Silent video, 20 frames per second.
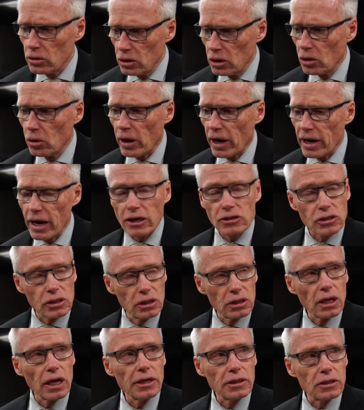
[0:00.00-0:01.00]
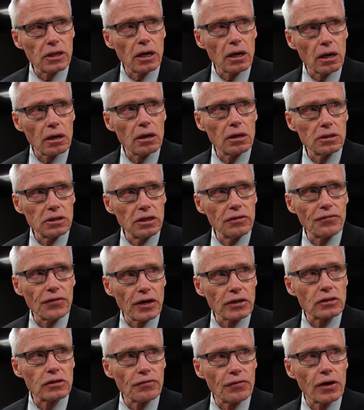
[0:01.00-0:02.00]
you know, I actually liked our
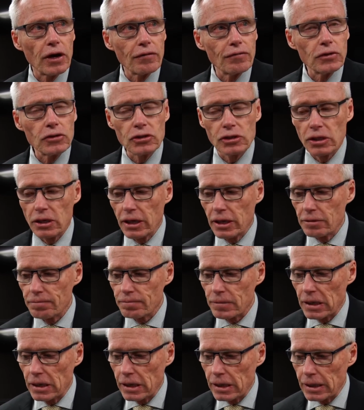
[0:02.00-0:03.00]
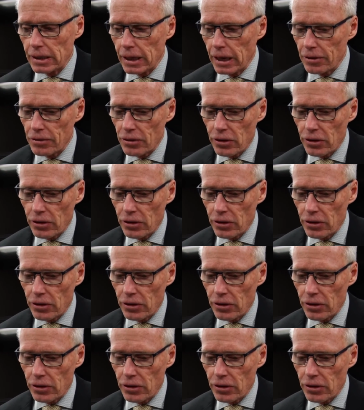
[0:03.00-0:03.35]
defensive coverage tonight. Uh, I